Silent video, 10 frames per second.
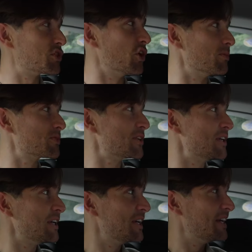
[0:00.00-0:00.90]
shops.
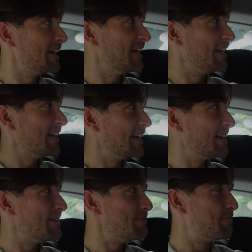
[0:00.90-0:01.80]

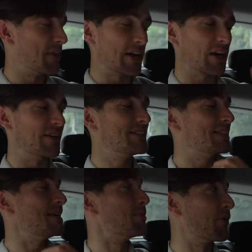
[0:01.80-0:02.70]
But they're kind of
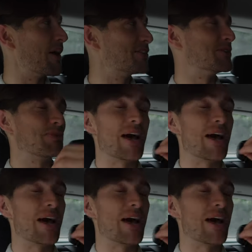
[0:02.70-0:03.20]
similar items,